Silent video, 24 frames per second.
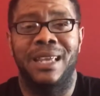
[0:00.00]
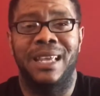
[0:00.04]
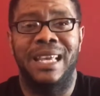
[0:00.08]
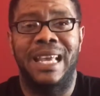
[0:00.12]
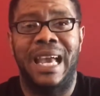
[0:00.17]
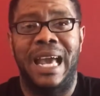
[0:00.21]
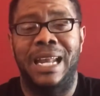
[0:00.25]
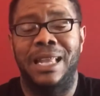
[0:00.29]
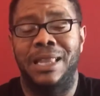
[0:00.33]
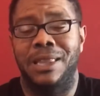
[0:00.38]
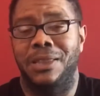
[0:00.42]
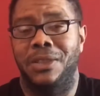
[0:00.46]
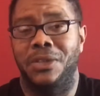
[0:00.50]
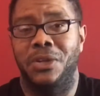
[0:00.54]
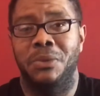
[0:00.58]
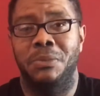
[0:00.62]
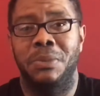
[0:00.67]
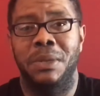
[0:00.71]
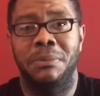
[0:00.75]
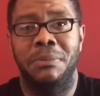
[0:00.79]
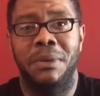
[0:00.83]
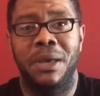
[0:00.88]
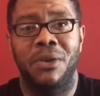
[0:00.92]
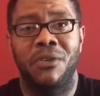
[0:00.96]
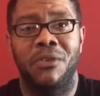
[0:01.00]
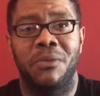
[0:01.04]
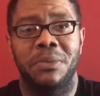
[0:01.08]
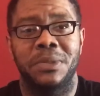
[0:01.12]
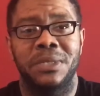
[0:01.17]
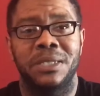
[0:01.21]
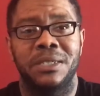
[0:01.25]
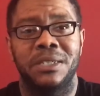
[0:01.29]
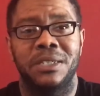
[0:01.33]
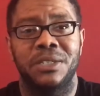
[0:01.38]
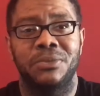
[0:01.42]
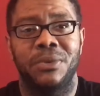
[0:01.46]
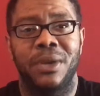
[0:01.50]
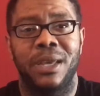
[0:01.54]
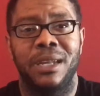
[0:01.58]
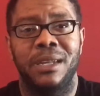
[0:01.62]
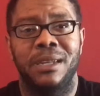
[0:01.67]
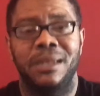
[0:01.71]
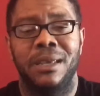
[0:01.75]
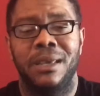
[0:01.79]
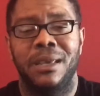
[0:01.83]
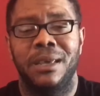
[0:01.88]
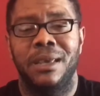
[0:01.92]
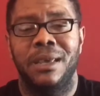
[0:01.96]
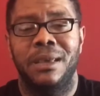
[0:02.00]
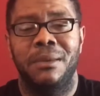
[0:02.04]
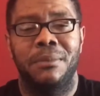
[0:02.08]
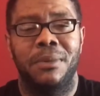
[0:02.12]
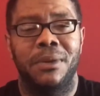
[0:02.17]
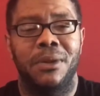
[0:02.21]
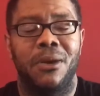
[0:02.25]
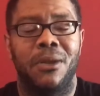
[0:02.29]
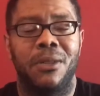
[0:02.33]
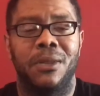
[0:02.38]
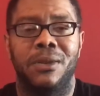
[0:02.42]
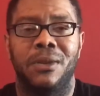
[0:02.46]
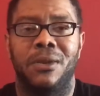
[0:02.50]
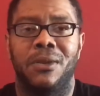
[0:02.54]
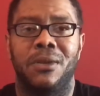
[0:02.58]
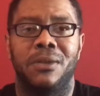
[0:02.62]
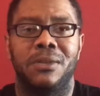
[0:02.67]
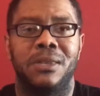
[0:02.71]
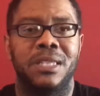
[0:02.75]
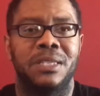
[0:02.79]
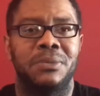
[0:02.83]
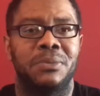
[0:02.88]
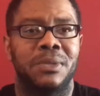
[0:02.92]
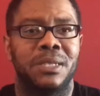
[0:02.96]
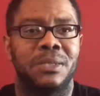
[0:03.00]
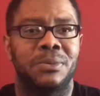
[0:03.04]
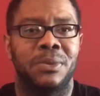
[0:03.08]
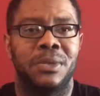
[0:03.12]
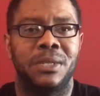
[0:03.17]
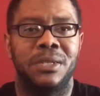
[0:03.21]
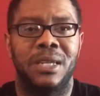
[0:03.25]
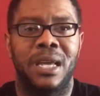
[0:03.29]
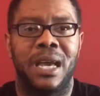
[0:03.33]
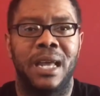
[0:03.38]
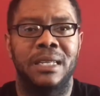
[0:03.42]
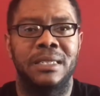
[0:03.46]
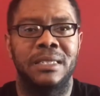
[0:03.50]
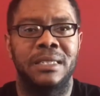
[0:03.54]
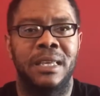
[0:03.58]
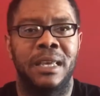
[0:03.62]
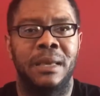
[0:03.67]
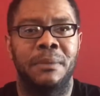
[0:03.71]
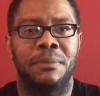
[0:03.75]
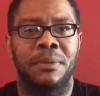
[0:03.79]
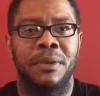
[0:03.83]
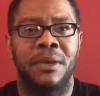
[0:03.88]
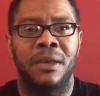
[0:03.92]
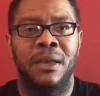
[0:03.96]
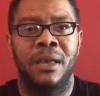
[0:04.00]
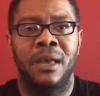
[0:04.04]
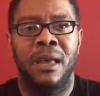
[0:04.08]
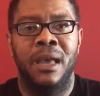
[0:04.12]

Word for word: It got a little bit better percentage rating, but all in all, this one is one you gotta skip.